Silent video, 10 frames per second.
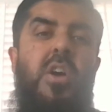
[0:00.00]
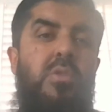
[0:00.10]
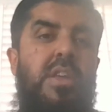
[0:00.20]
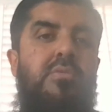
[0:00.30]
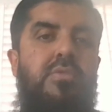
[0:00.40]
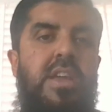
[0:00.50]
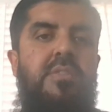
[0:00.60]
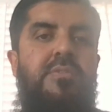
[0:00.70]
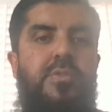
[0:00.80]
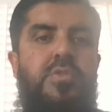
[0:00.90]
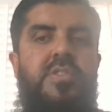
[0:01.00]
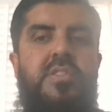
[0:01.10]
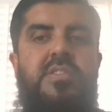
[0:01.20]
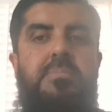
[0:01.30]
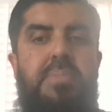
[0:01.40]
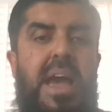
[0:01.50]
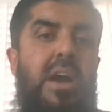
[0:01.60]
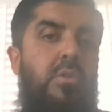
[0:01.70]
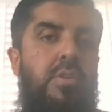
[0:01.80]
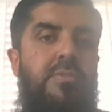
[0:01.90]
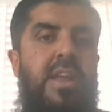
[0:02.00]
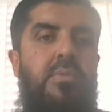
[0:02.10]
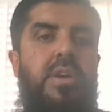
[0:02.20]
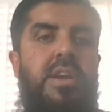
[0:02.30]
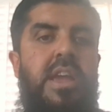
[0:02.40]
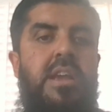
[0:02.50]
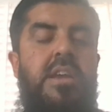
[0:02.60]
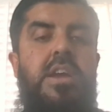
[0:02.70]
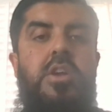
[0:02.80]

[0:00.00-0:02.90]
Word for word: only reinforces the power of networking,